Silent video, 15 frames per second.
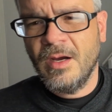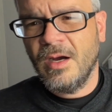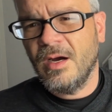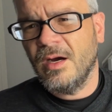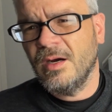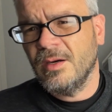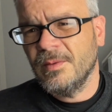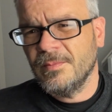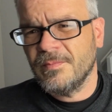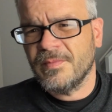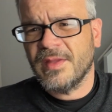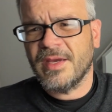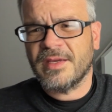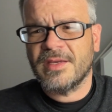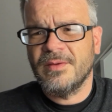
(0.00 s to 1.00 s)

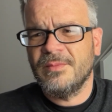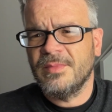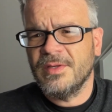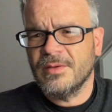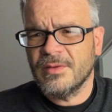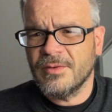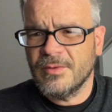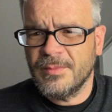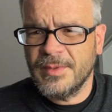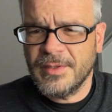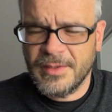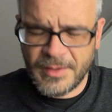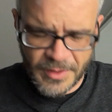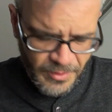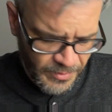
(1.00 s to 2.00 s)
That can be a little
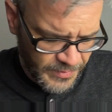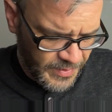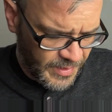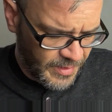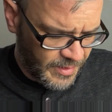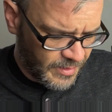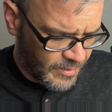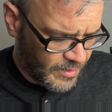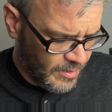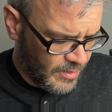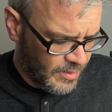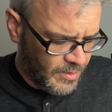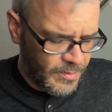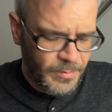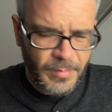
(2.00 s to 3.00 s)
bit irritating,
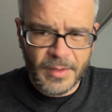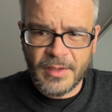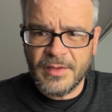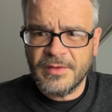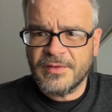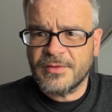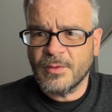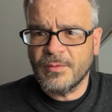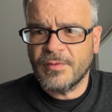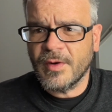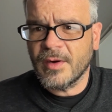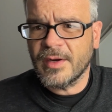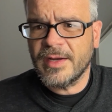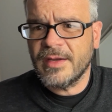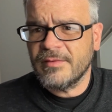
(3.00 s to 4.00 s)
but so
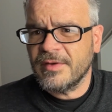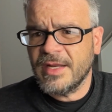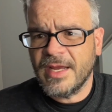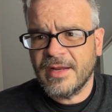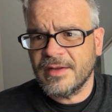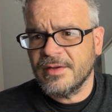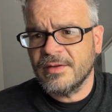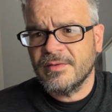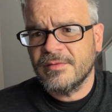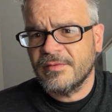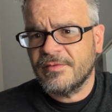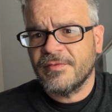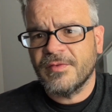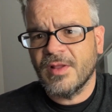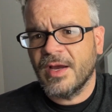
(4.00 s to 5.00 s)
far I haven't had it
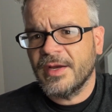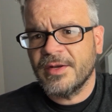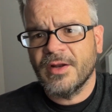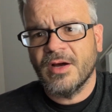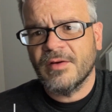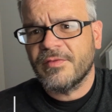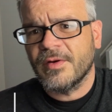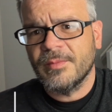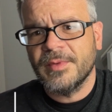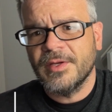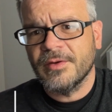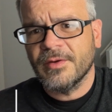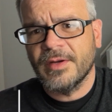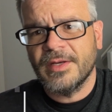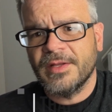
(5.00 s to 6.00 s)
flying off on me
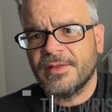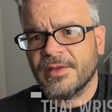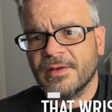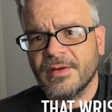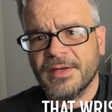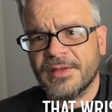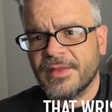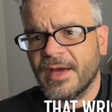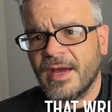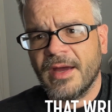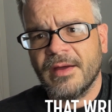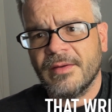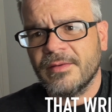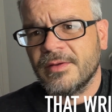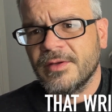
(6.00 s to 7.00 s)
or anything like
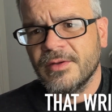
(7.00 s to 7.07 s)
that.